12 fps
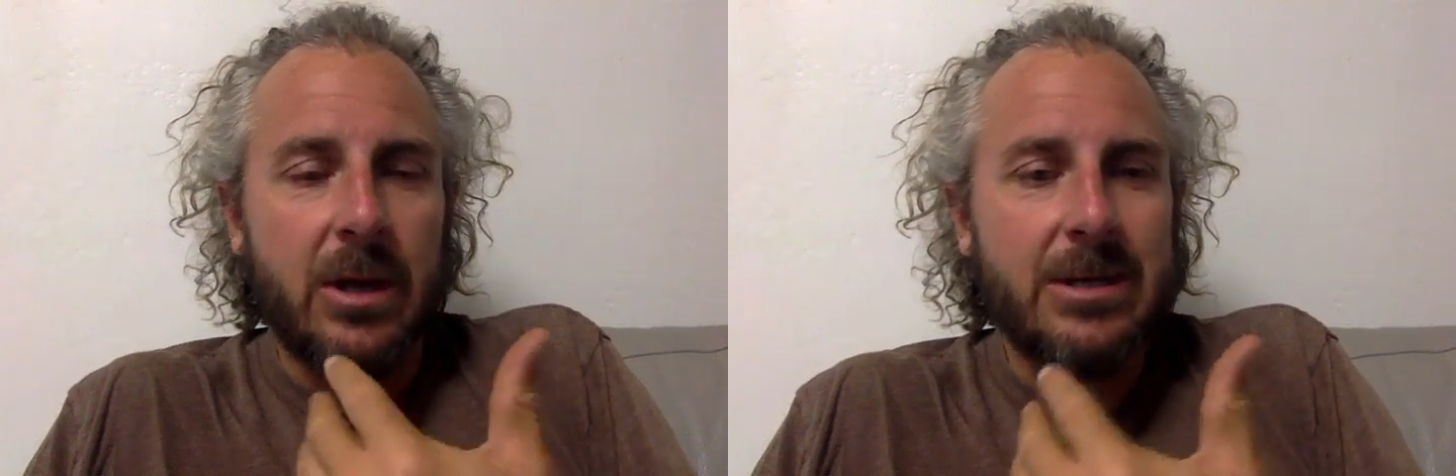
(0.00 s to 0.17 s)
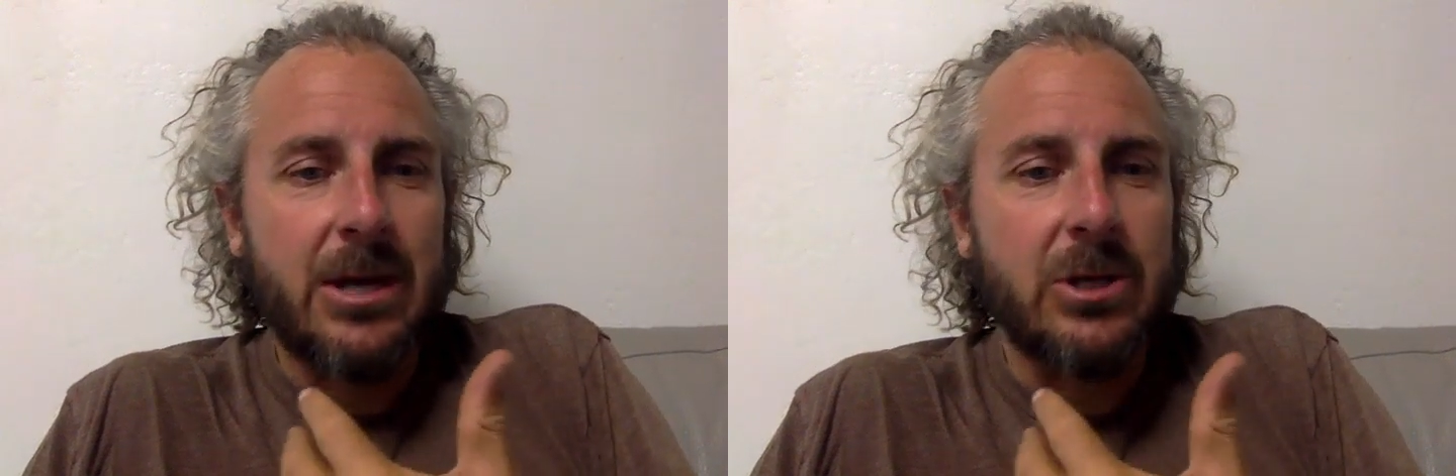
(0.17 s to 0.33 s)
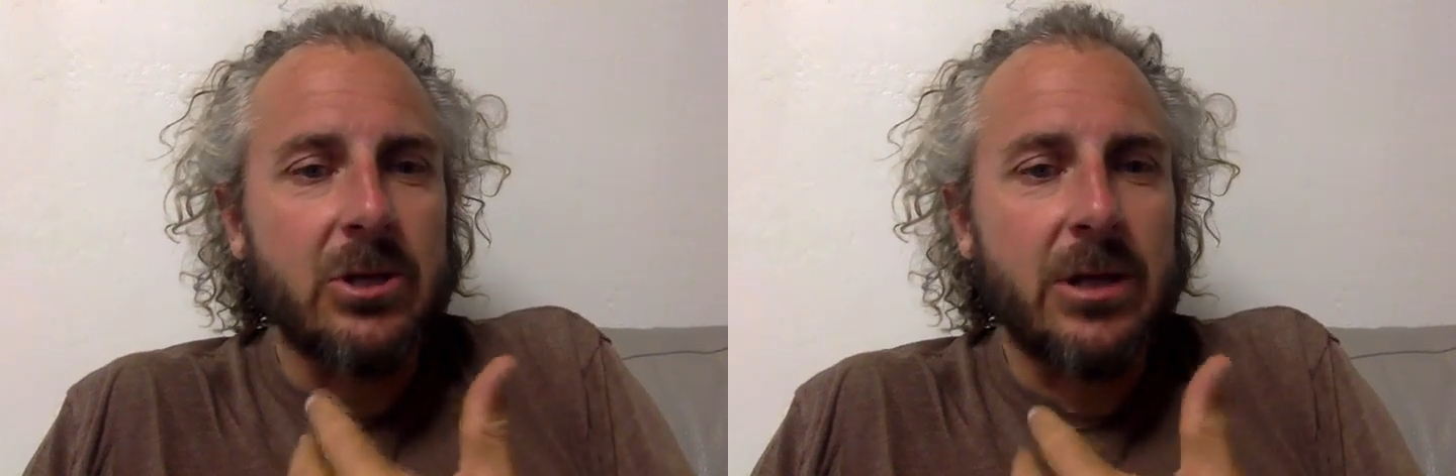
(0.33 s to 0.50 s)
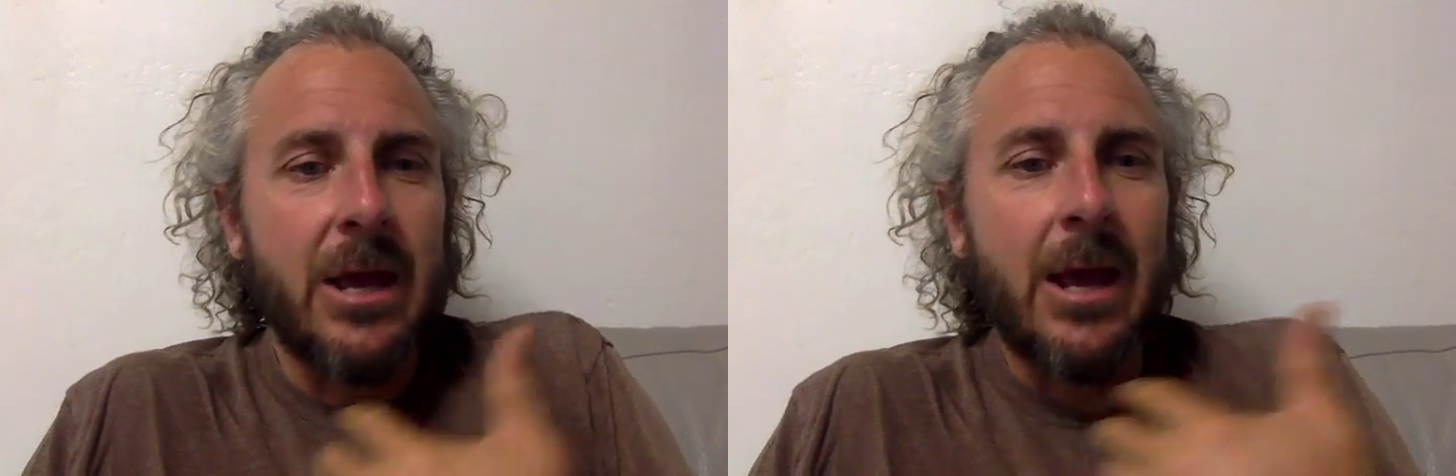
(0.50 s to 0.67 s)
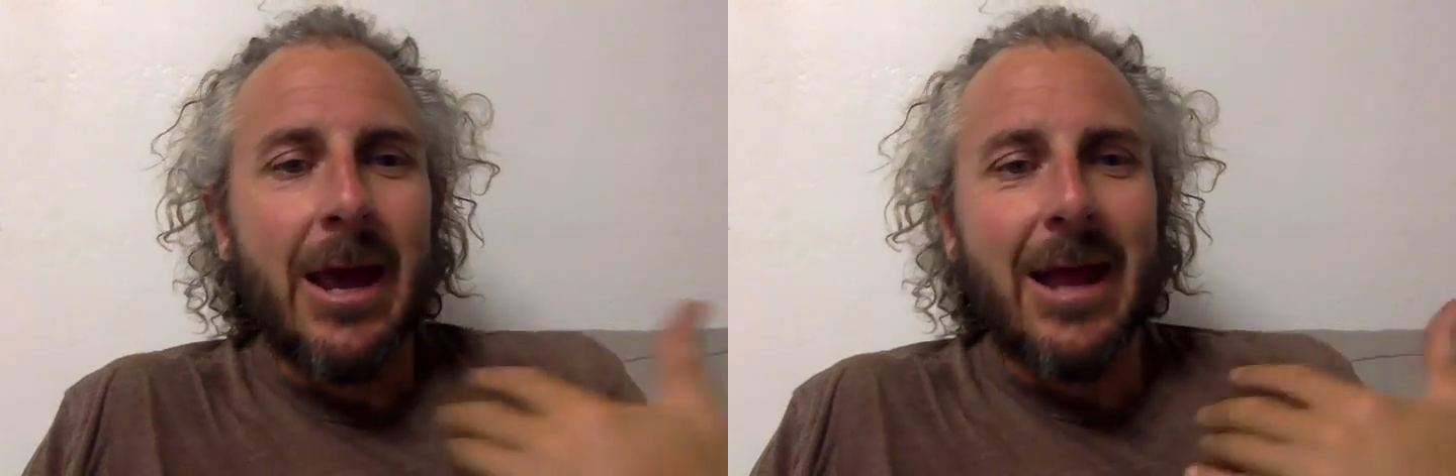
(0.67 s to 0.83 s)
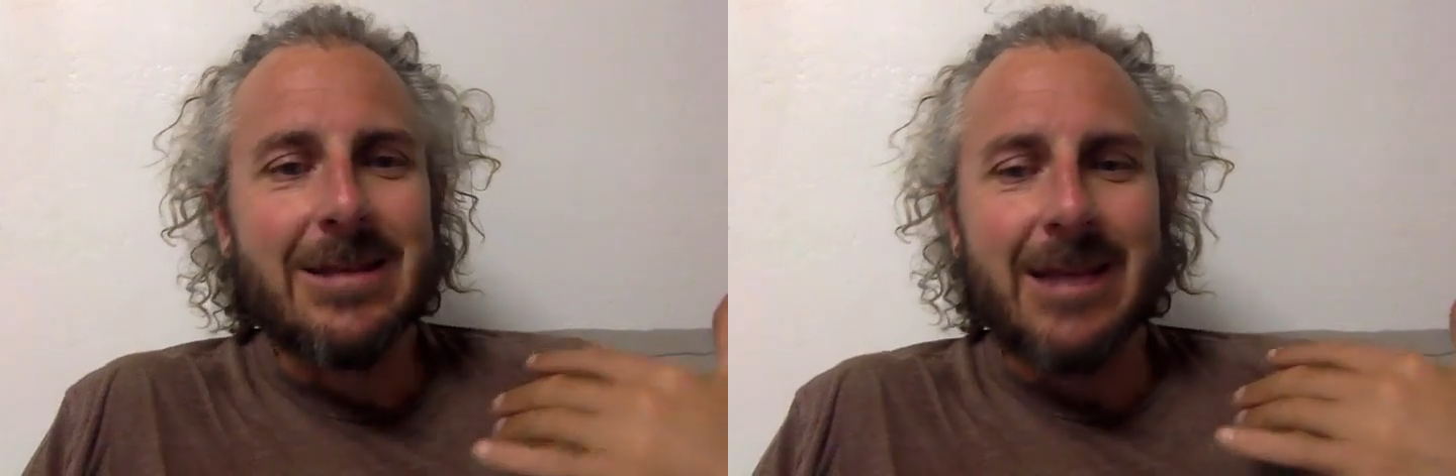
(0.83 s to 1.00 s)
Essentially,
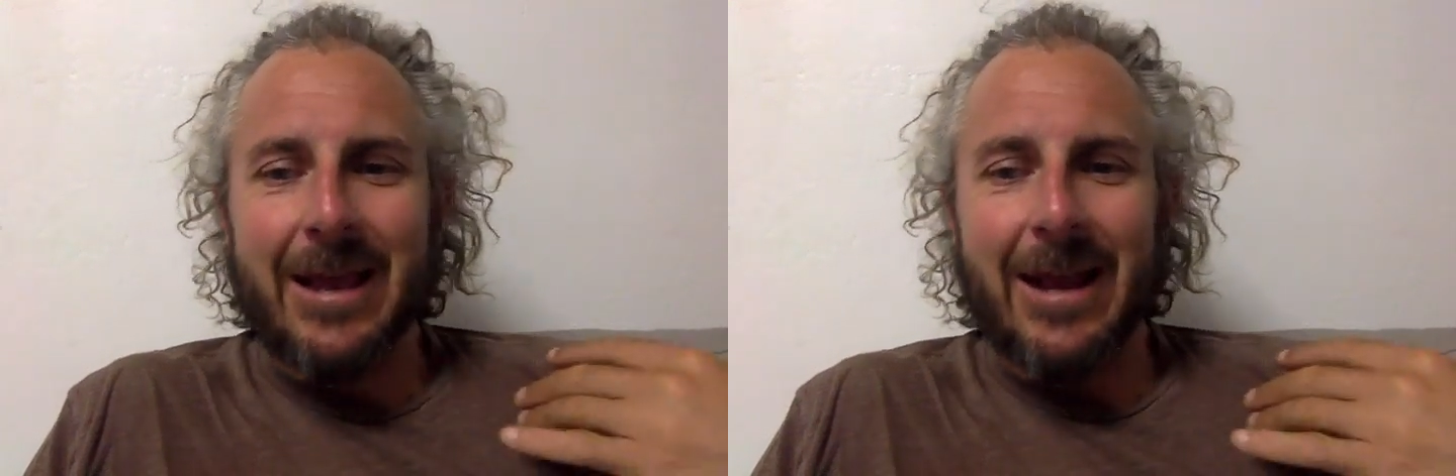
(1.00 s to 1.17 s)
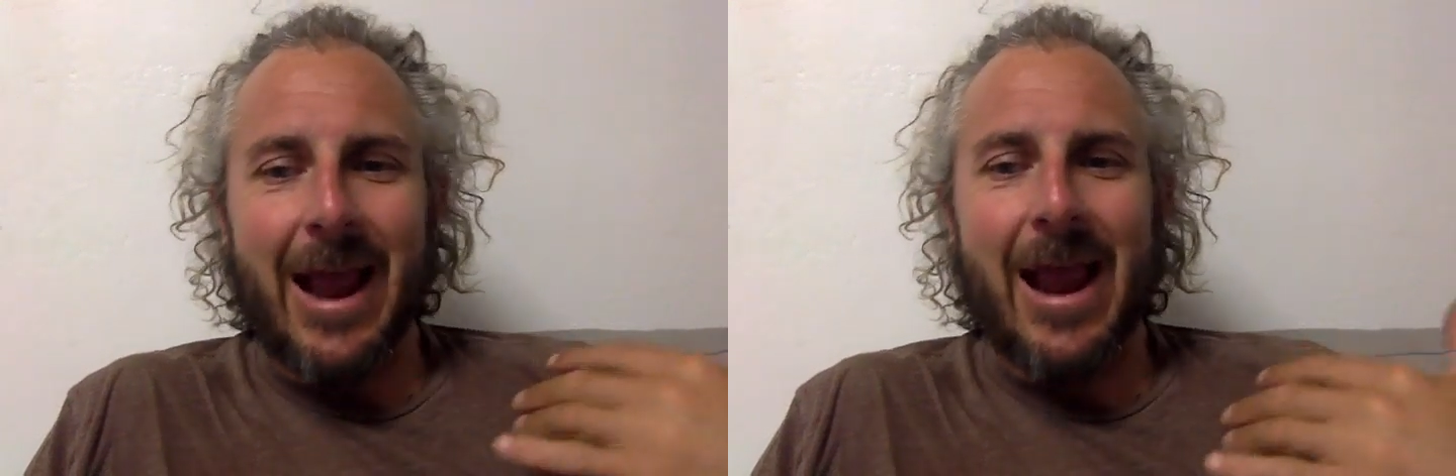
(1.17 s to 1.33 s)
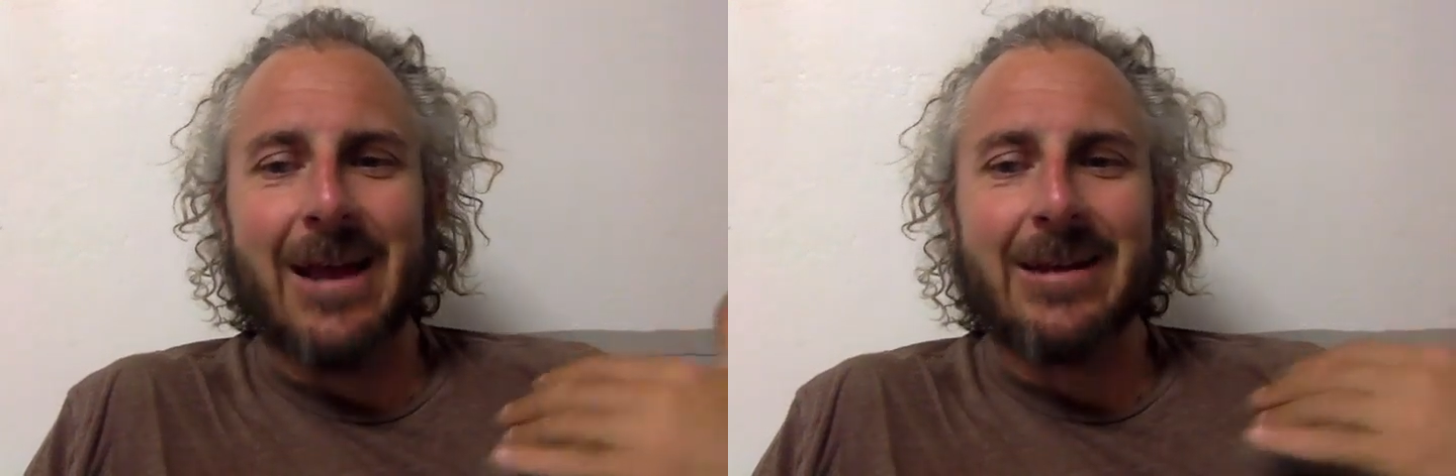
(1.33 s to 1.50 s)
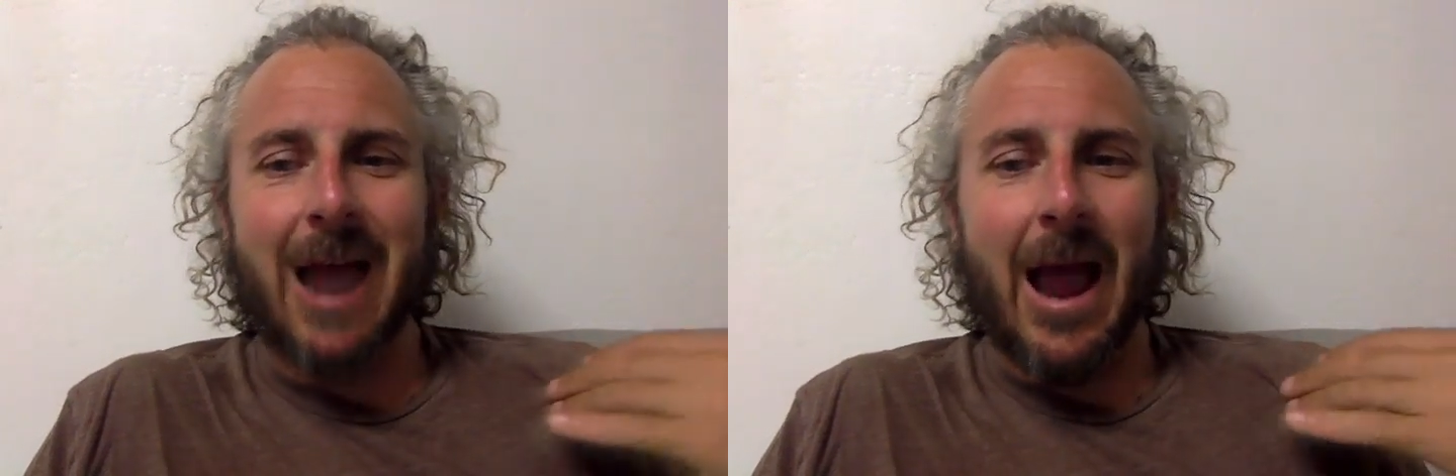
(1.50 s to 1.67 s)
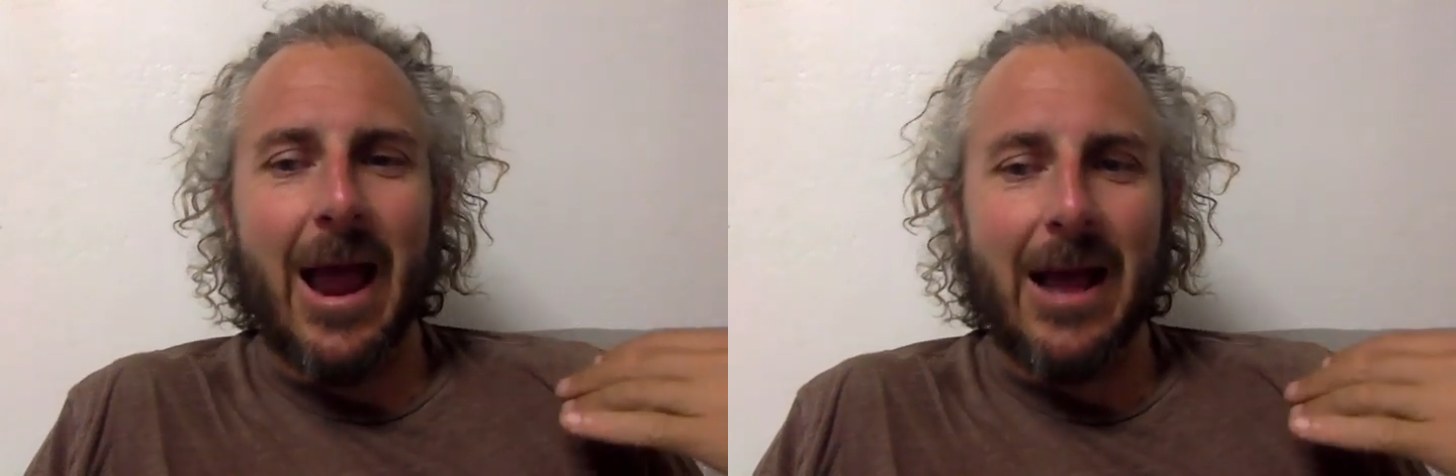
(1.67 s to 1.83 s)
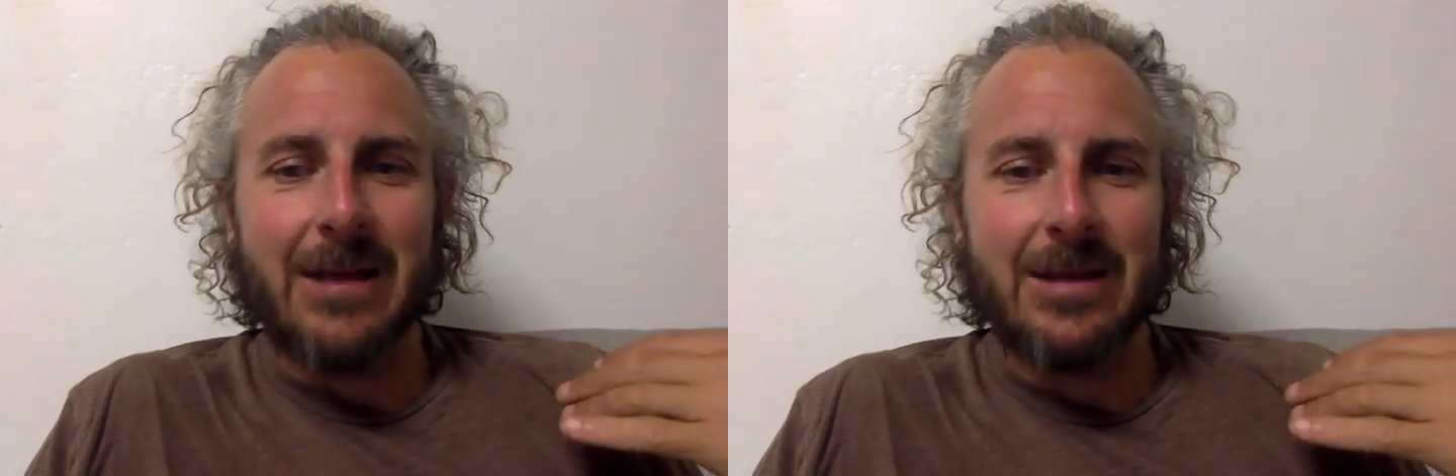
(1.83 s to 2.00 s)
it's like an
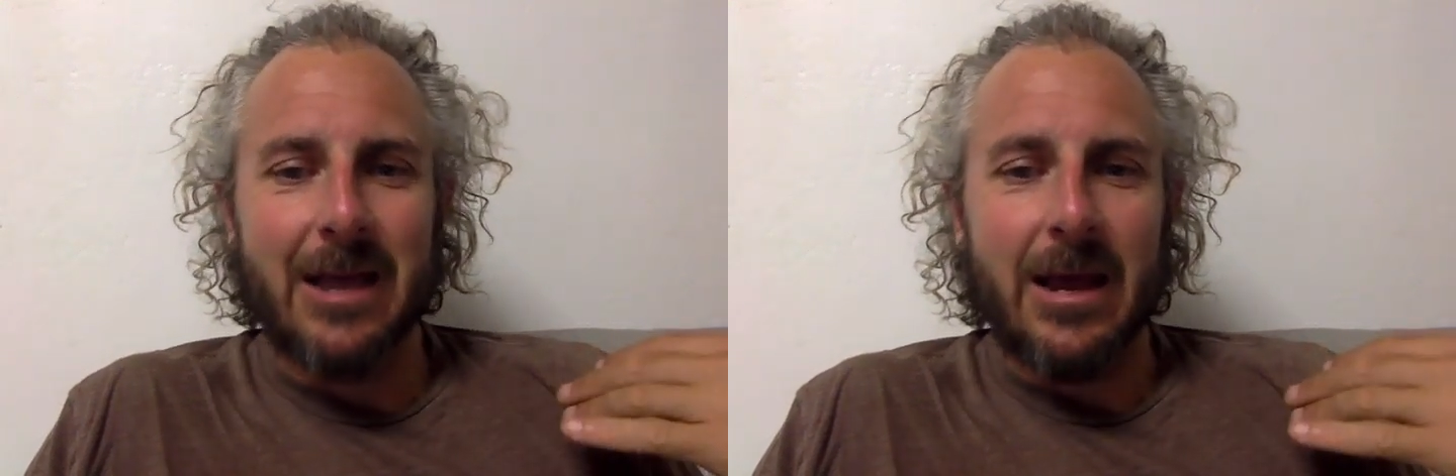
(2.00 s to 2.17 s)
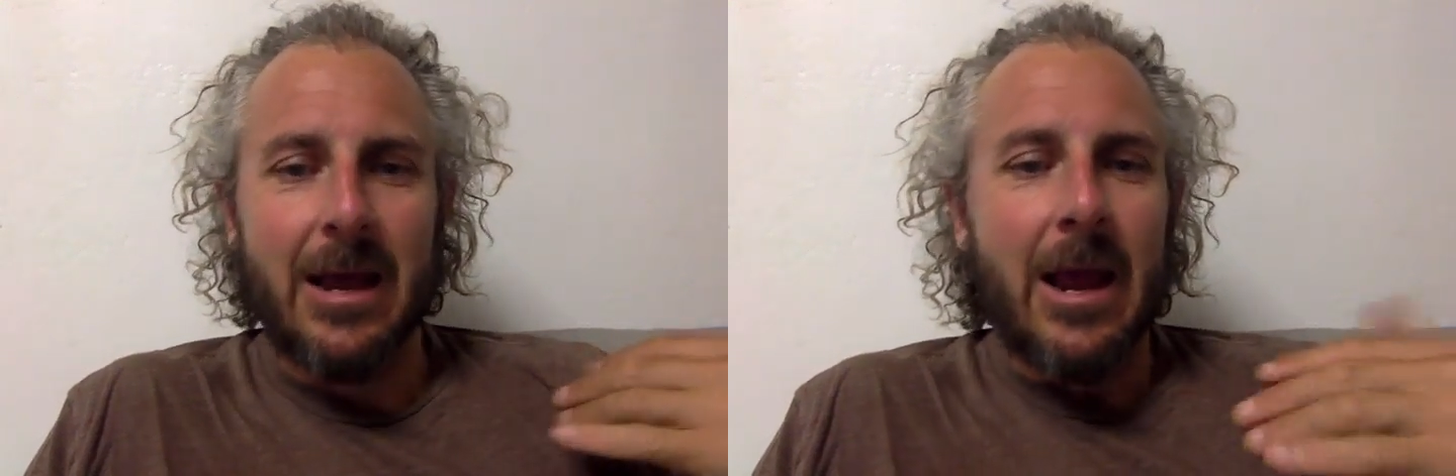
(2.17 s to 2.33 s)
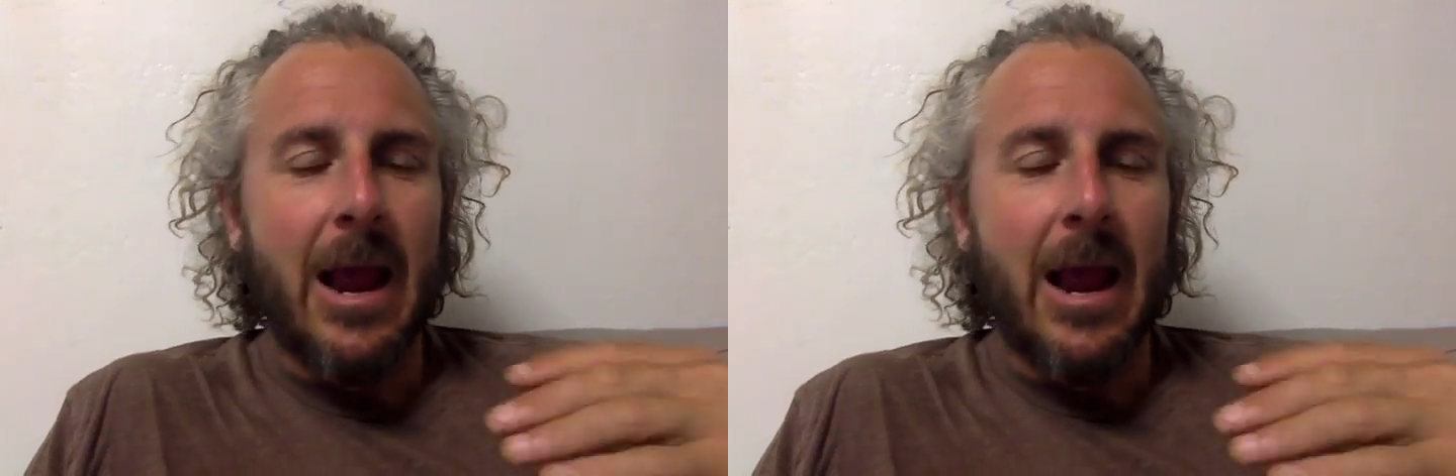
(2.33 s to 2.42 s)
anti-essay